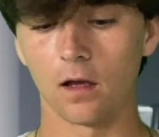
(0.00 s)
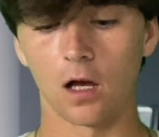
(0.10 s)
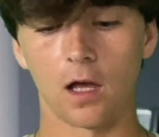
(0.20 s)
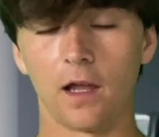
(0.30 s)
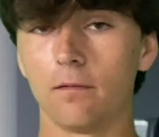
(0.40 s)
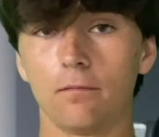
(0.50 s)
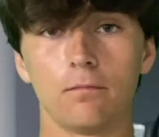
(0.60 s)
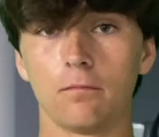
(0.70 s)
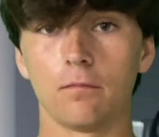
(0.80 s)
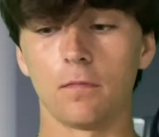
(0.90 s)

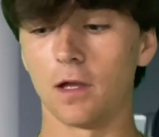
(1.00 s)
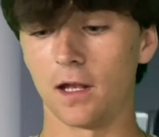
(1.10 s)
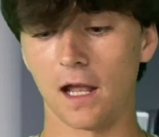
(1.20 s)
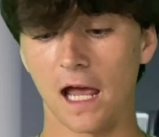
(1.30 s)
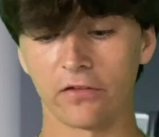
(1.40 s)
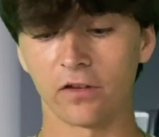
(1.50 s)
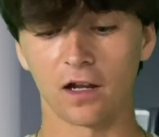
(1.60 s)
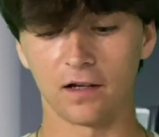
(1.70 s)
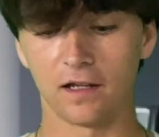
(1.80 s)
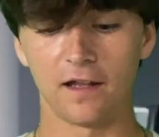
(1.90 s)
it hasn't
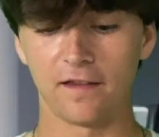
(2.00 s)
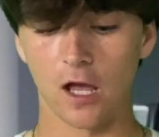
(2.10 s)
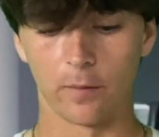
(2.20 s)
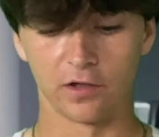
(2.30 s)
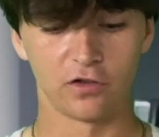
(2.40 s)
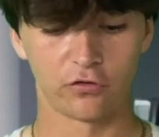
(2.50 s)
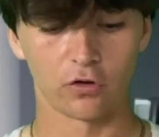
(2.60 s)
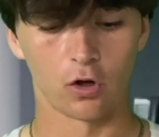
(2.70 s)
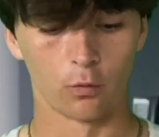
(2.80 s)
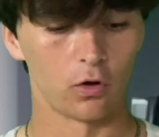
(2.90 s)
gotten any damage.
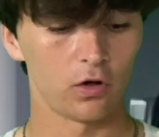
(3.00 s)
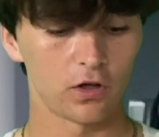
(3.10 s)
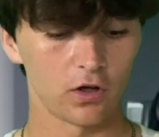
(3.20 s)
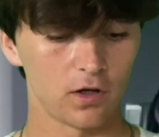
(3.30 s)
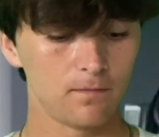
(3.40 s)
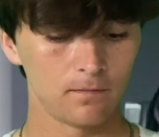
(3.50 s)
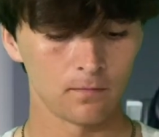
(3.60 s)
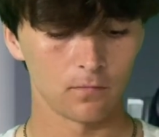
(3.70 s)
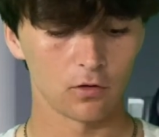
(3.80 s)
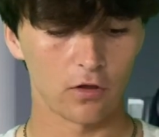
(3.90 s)
It's a really good
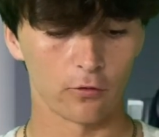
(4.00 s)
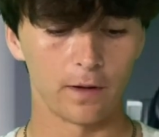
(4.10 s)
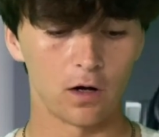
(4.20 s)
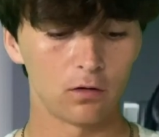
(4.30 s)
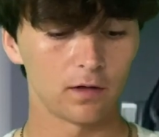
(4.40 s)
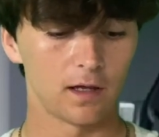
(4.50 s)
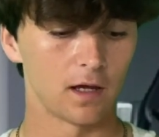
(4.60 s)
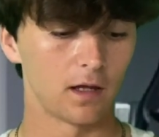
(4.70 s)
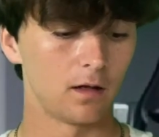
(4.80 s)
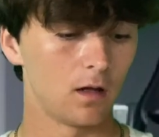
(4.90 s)
leather belt
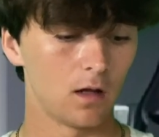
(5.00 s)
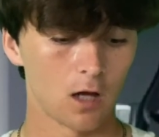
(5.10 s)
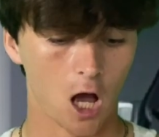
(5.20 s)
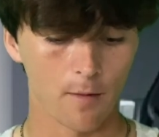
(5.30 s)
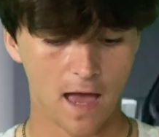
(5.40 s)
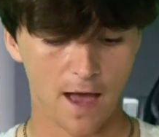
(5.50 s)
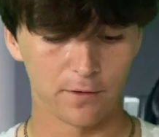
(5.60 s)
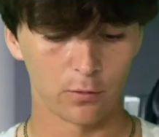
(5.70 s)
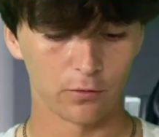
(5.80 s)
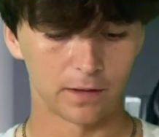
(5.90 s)
and I'm
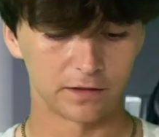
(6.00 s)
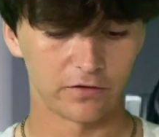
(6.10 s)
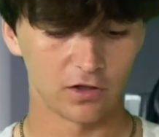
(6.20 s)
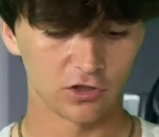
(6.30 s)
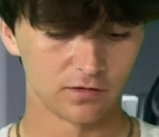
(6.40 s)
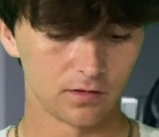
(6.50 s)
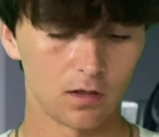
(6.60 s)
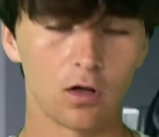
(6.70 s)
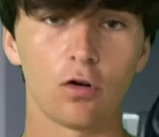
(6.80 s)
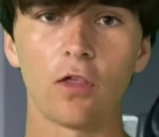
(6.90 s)
happy with my decision.
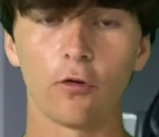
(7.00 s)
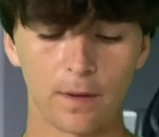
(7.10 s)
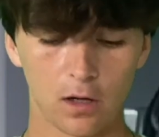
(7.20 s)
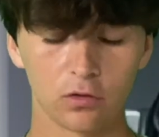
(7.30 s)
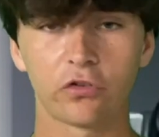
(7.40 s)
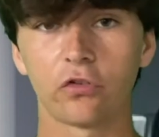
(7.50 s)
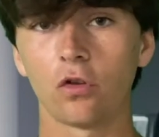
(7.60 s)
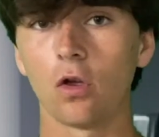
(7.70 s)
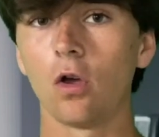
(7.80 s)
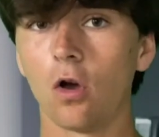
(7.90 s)
Leather
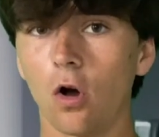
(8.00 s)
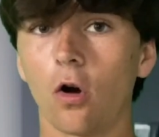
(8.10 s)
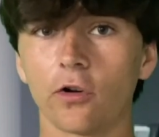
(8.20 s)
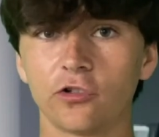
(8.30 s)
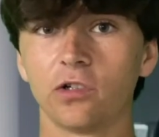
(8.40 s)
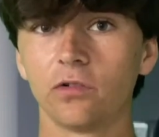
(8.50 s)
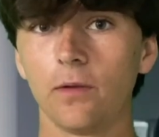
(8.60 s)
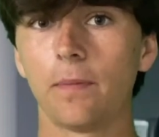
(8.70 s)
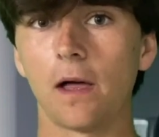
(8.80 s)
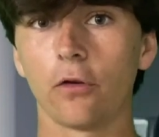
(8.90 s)
belts are
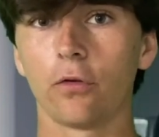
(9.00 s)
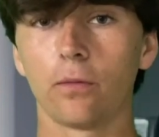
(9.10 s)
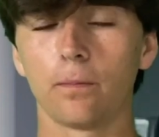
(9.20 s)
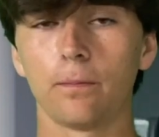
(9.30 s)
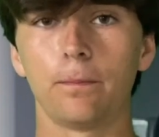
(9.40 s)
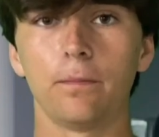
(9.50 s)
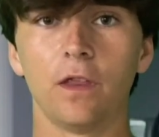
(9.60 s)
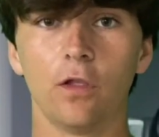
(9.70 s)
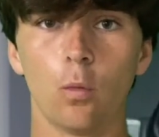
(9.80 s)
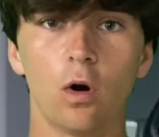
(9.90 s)
generally better
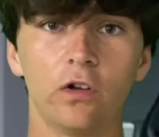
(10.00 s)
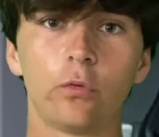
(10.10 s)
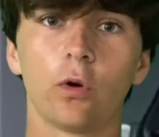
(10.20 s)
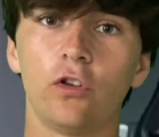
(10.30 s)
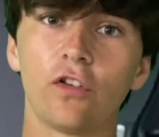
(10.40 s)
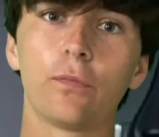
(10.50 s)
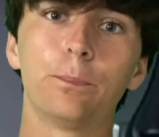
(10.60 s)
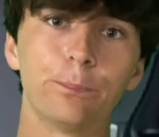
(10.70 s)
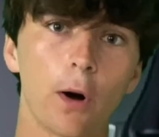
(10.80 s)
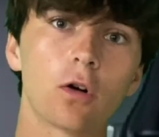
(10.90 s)
than the ones where you just
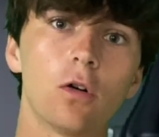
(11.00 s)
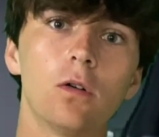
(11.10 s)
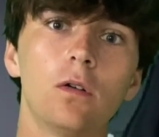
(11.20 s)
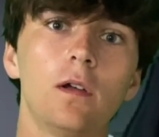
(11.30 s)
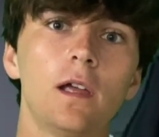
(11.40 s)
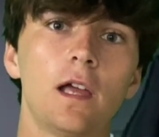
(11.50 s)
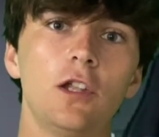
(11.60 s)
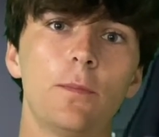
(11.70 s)
buckle and you